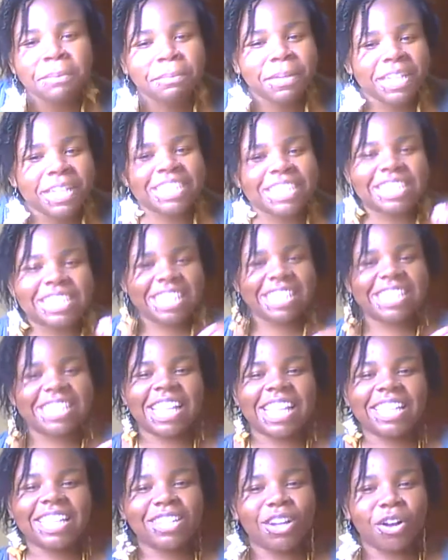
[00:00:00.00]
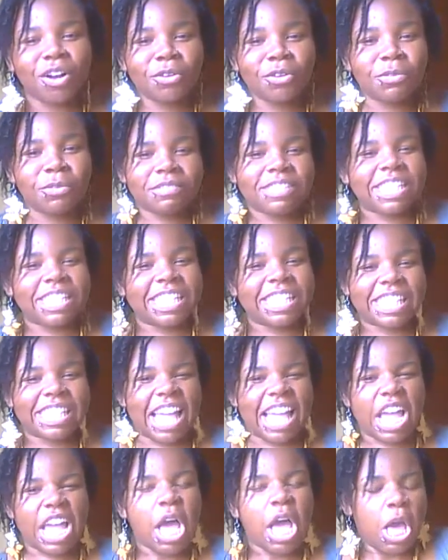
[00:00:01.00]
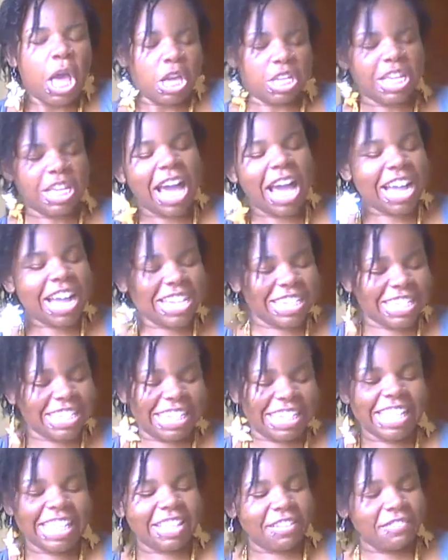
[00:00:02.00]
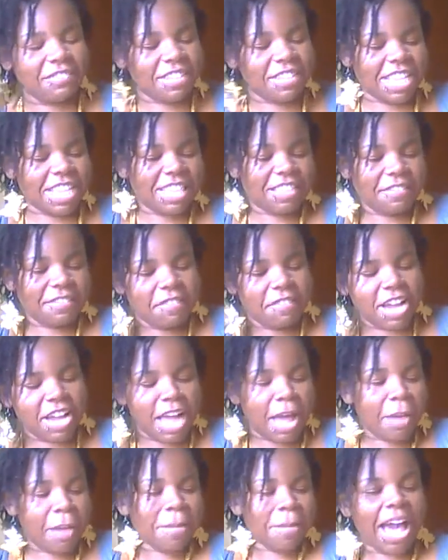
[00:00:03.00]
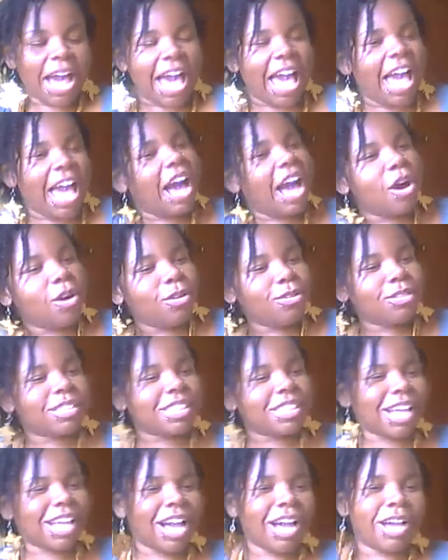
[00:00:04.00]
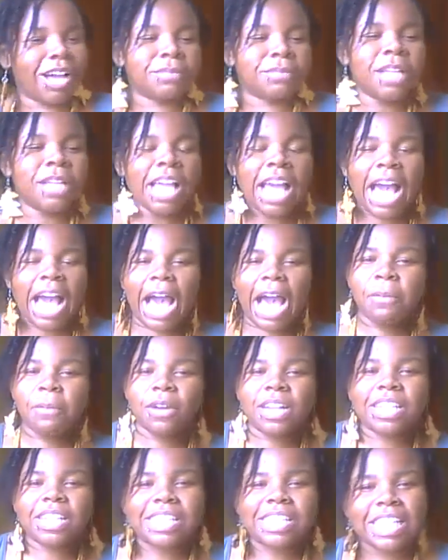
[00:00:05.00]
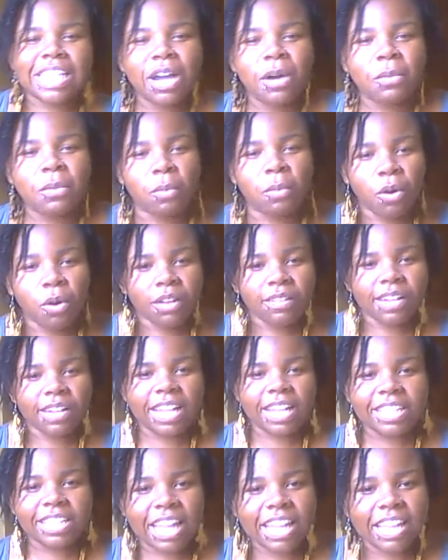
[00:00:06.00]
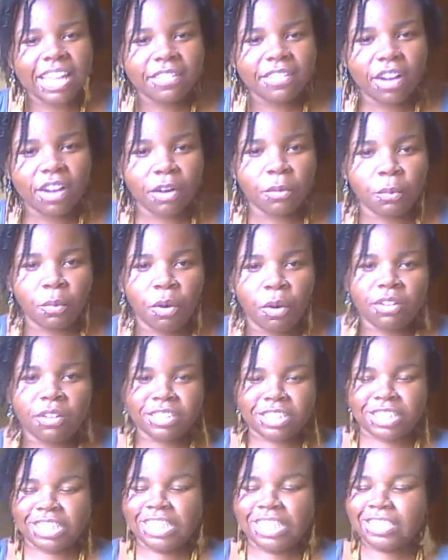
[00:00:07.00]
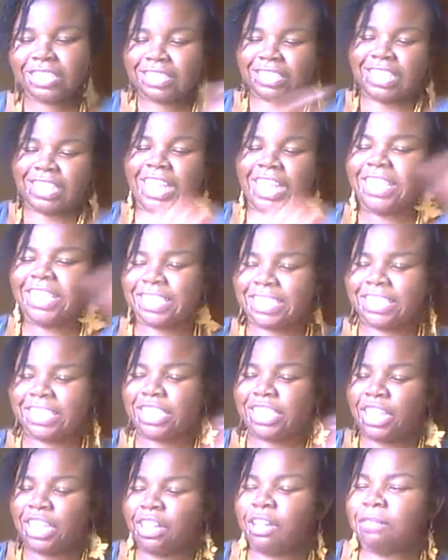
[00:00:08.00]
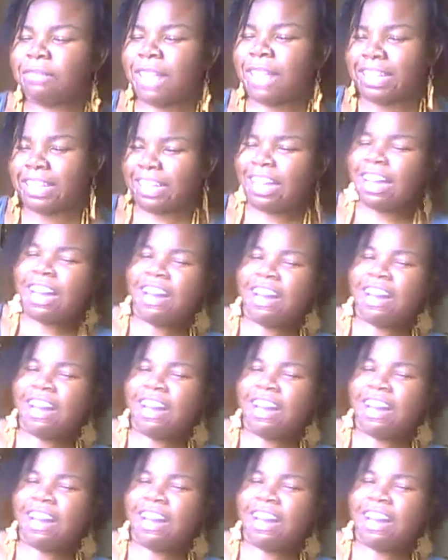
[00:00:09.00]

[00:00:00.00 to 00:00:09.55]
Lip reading: But she's selling all the wolf tickets like, y'all get the fuck out of my house. I want to see a warrant. They give her a warrant. She tears the shit up like,